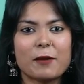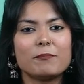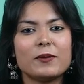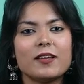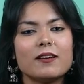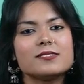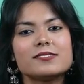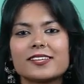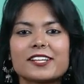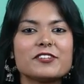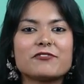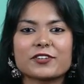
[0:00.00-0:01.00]
play a
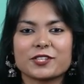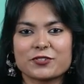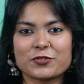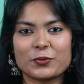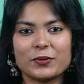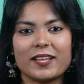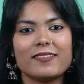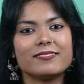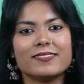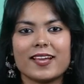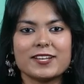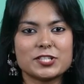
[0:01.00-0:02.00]
significant role in
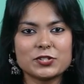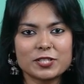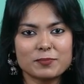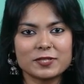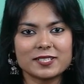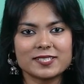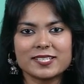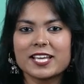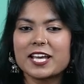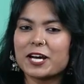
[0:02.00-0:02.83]
their durability,